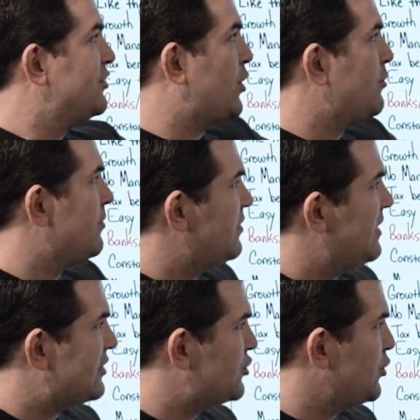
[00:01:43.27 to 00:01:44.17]
So the
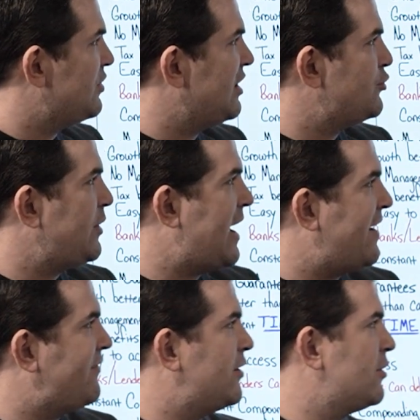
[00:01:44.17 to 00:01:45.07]
next two things we
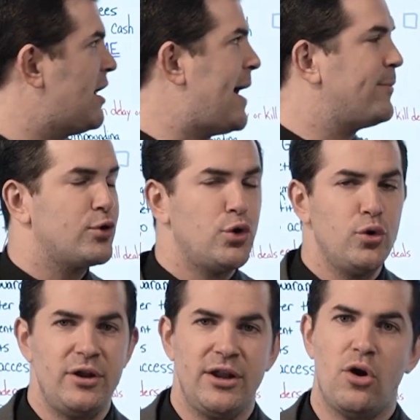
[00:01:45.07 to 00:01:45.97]
have here,
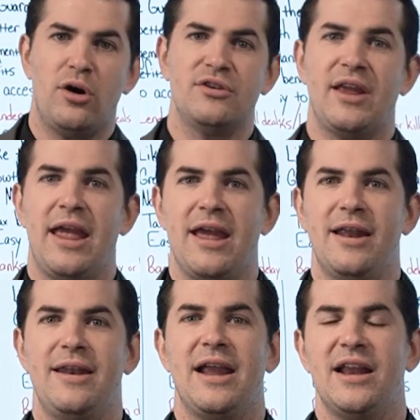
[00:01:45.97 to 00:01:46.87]
opportunity cost
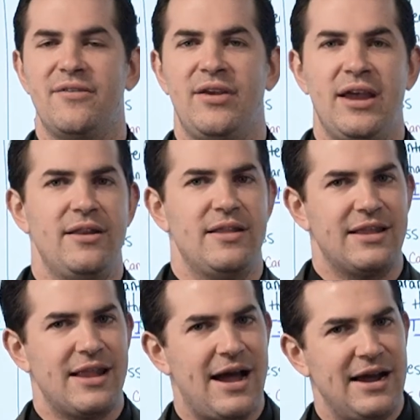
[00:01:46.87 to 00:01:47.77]
and negative hit,
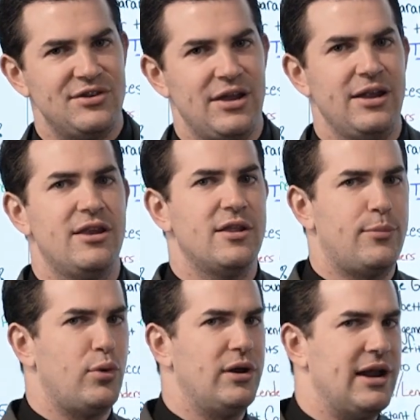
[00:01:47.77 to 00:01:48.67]
that ties into the
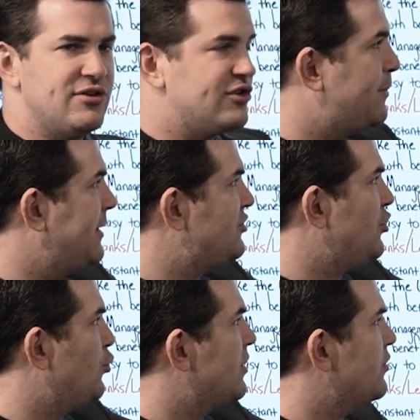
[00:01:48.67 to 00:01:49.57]
point I just
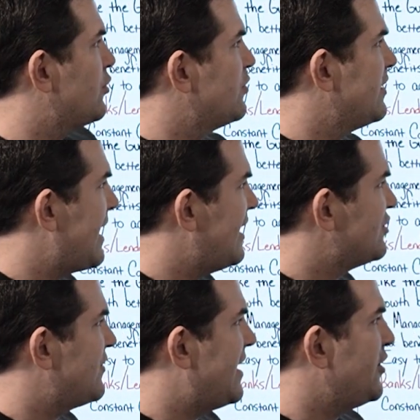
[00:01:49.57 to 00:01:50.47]
mentioned with early
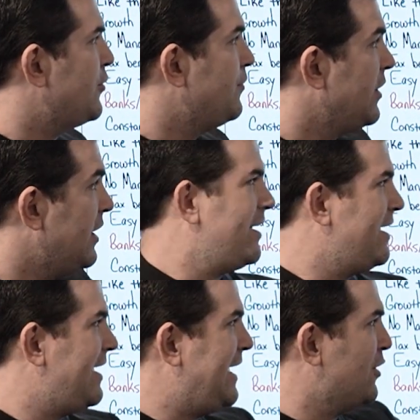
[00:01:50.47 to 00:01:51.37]
cash value.
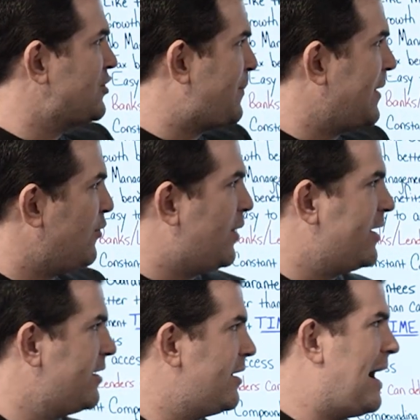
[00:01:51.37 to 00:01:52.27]
Here's a big
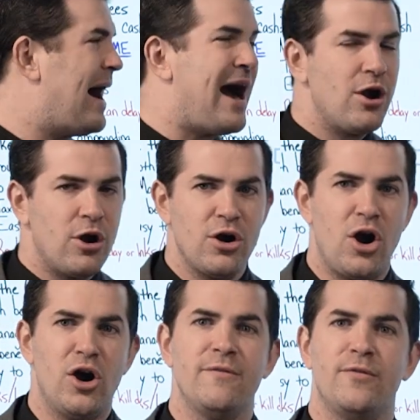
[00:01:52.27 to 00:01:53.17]
one,
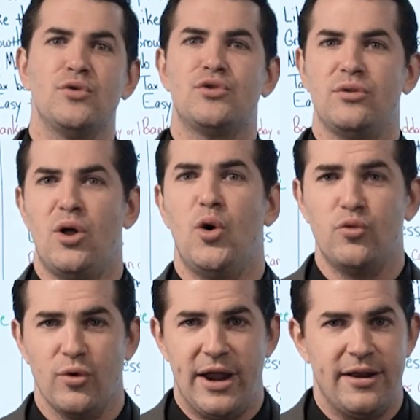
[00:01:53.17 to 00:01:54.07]
IRR versus
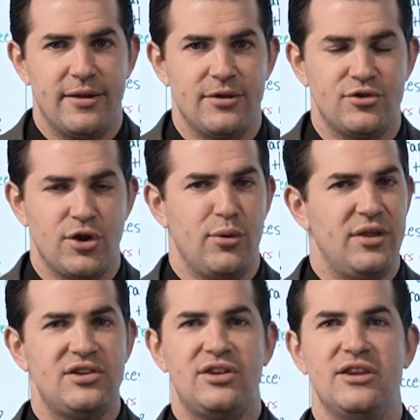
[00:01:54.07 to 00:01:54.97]
loan rate. So
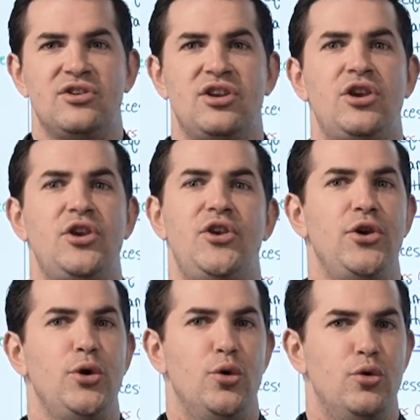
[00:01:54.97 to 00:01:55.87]
this is
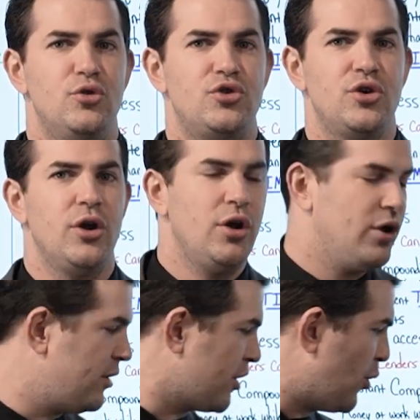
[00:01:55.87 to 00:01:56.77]
huge.
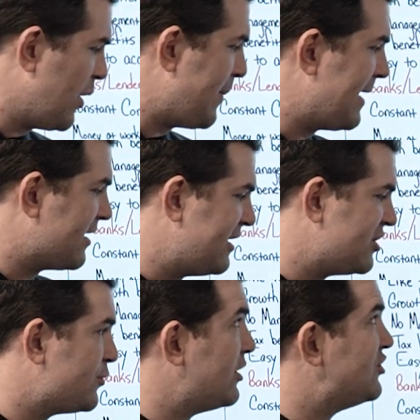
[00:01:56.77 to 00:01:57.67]
Going back to that
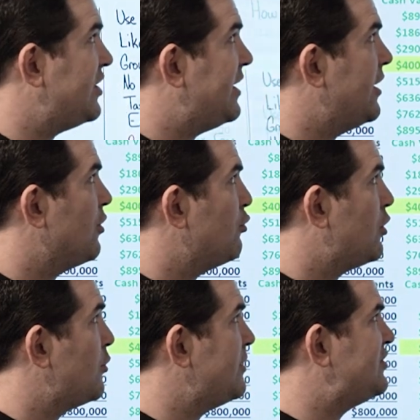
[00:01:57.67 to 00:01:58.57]
spreadsheet here,
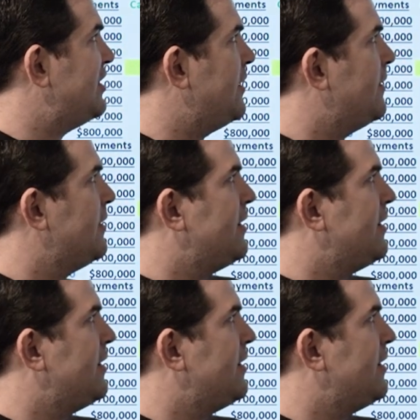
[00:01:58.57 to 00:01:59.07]
what do we see?